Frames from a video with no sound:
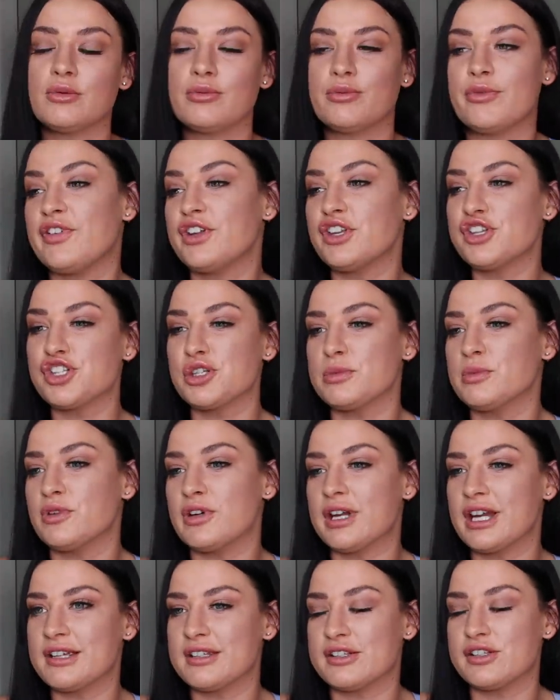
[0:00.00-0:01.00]
feel
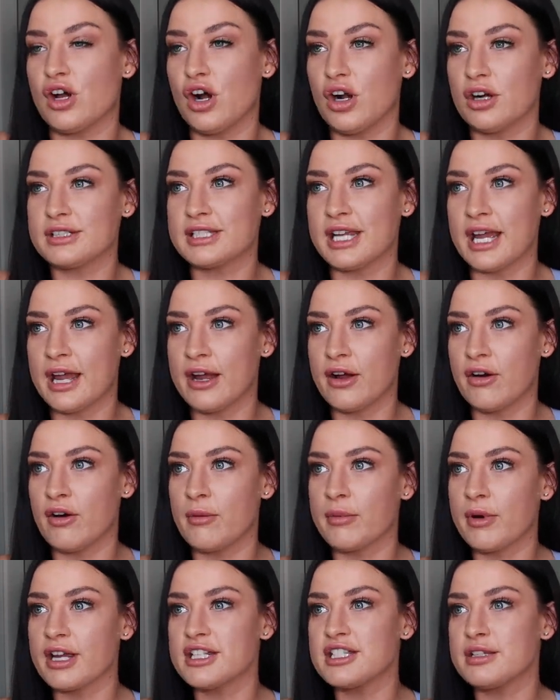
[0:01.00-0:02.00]
summery because it's a hot day, or
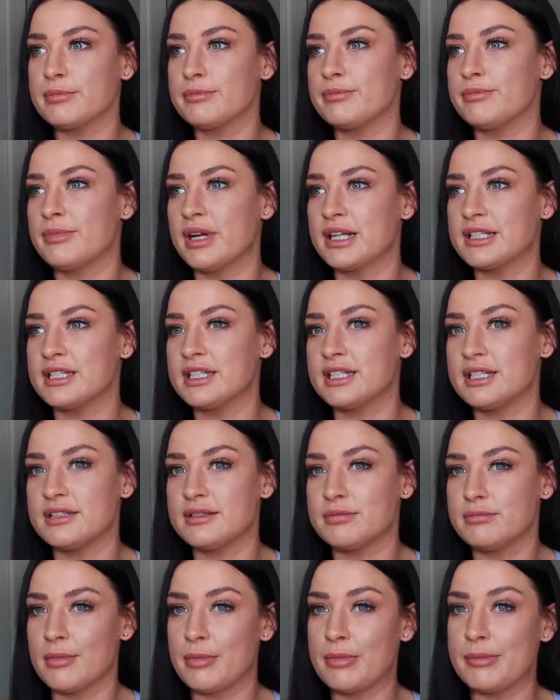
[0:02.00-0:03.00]
I'm going to
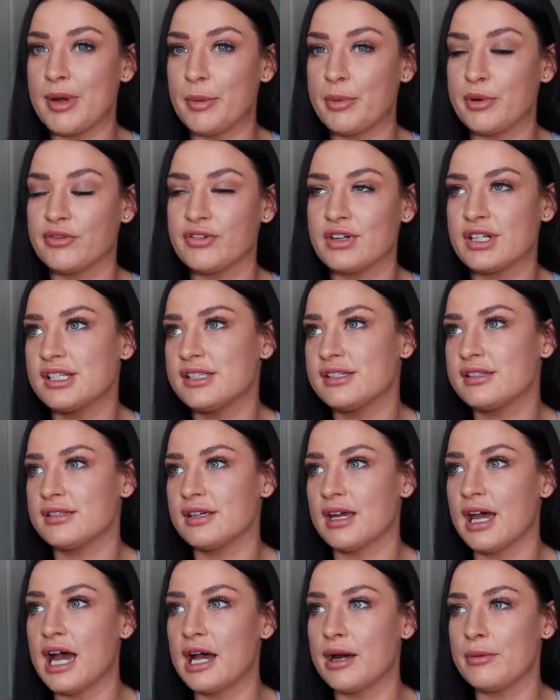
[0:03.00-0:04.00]
Anthony's, my boyfriend's
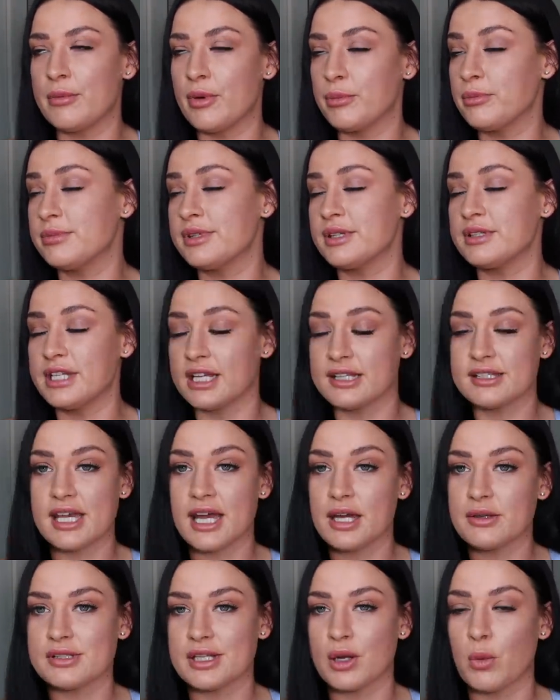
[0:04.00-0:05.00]
hat, mum's and dad's
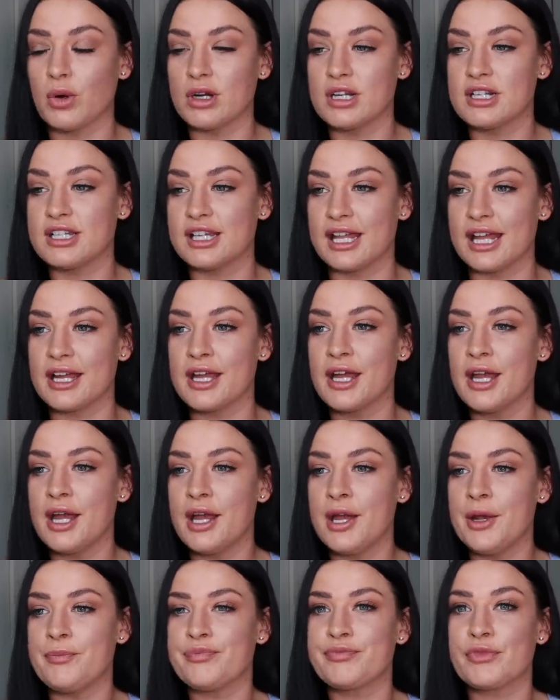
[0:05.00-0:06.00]
house, and I wanted to like
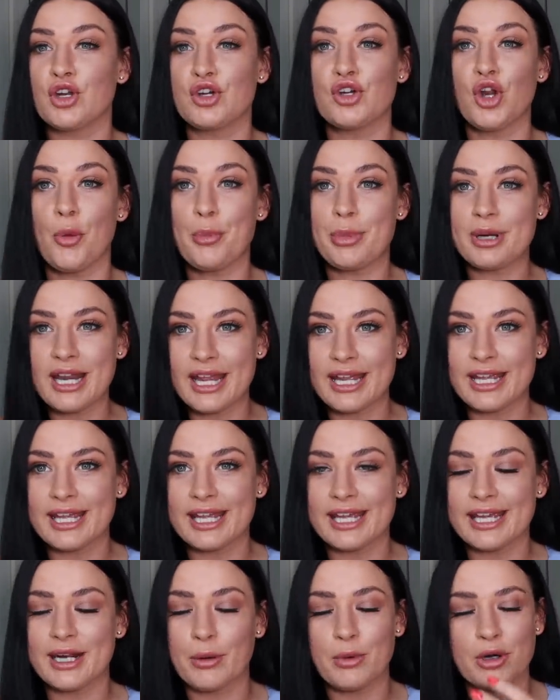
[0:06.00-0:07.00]
not be
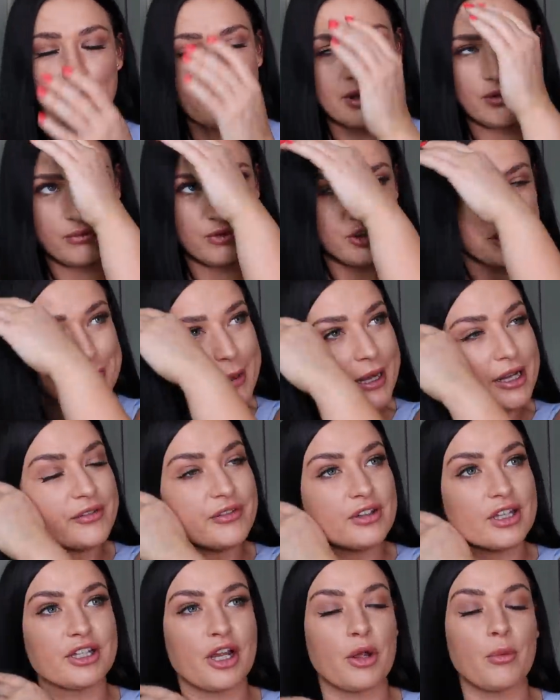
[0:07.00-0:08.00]
naked, I want to be
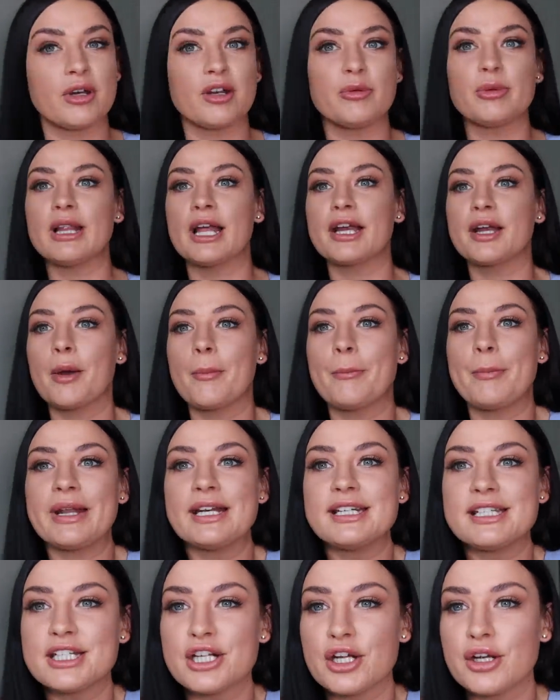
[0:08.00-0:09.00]
respectful, I don't want to be like
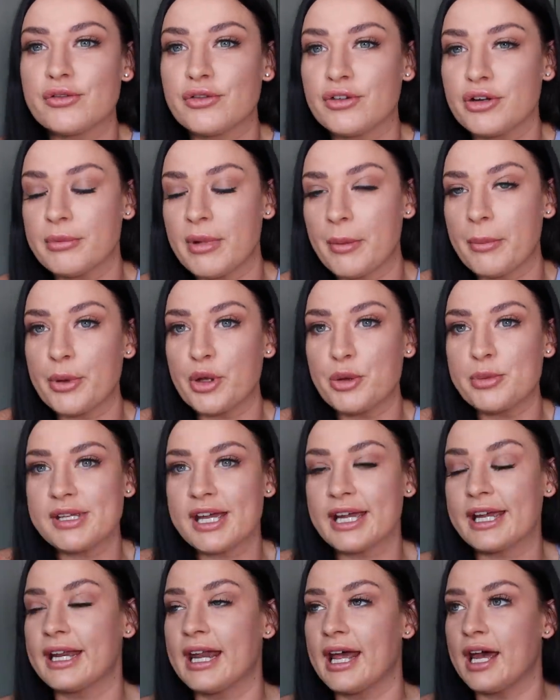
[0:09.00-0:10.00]
bending over and my boobs
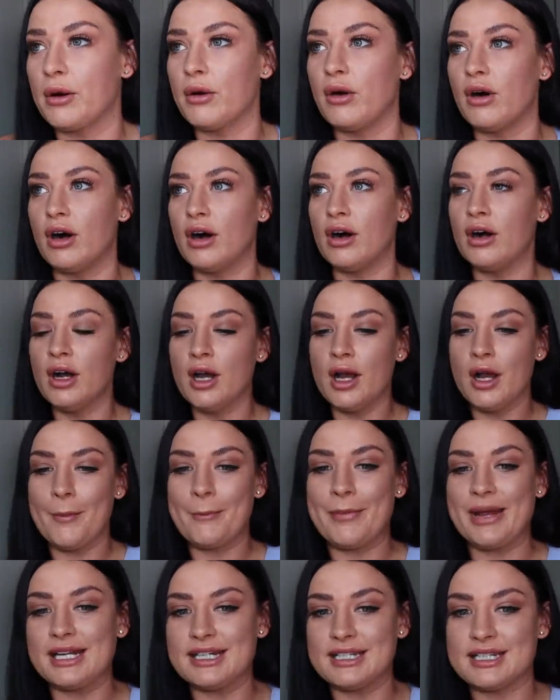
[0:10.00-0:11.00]
hanging out or
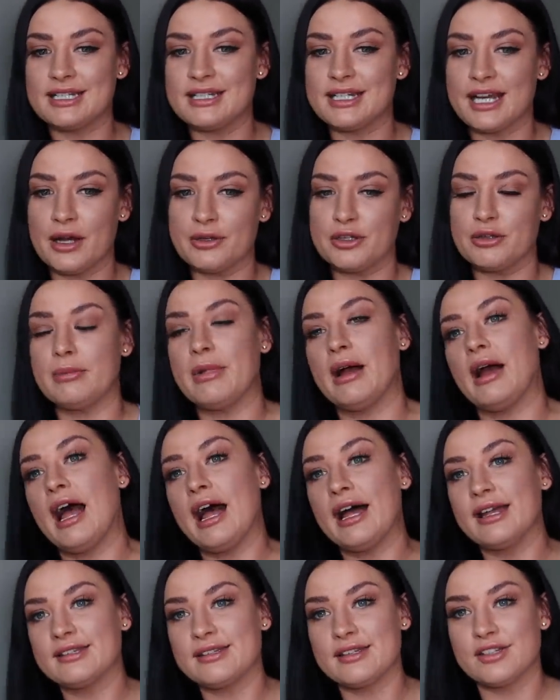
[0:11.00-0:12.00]
bending down and my
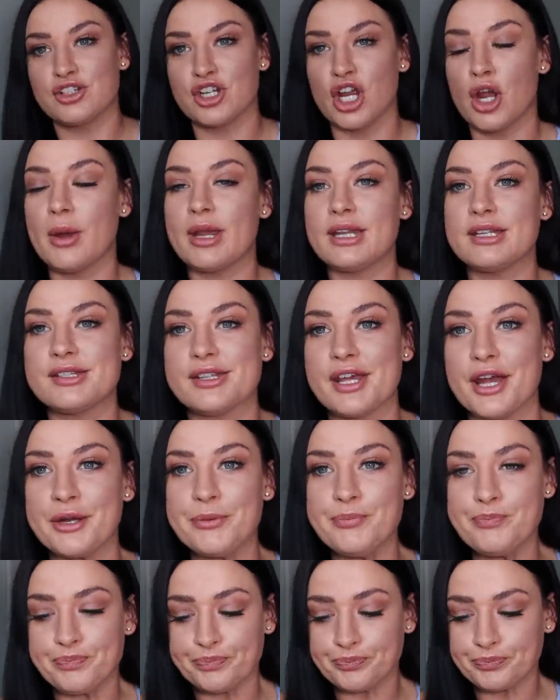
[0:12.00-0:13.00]
ass is showing.
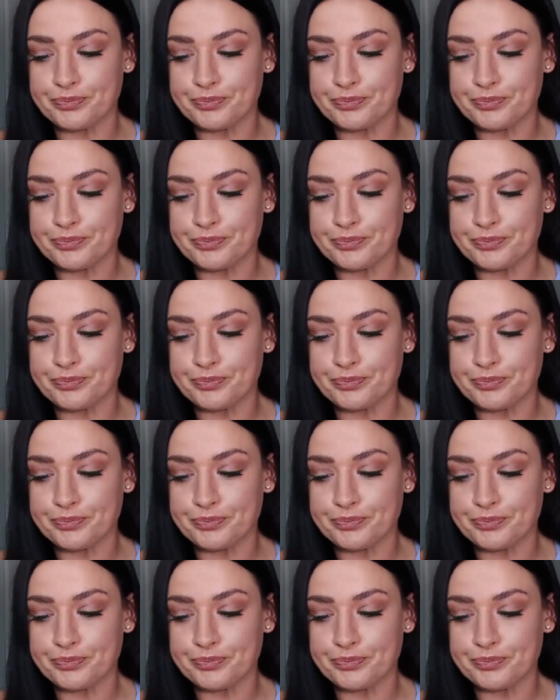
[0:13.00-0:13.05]
So